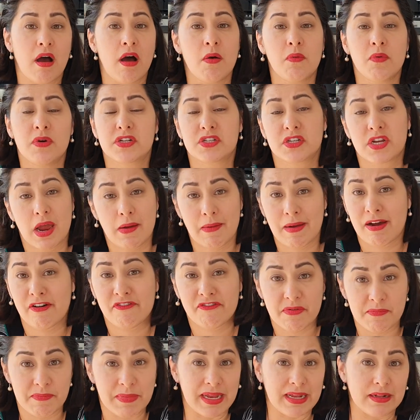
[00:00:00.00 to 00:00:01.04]
I would go out
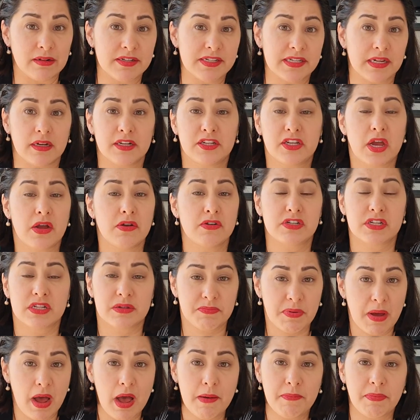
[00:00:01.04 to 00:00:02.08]
for meals, I'd go to the
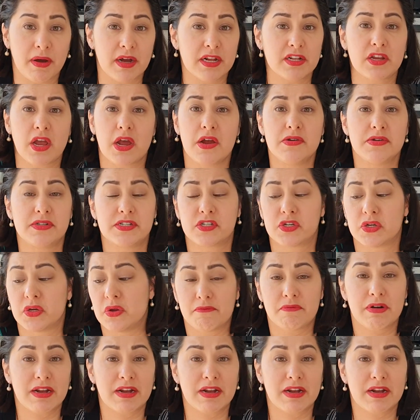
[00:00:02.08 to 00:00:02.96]
pub, I'd go to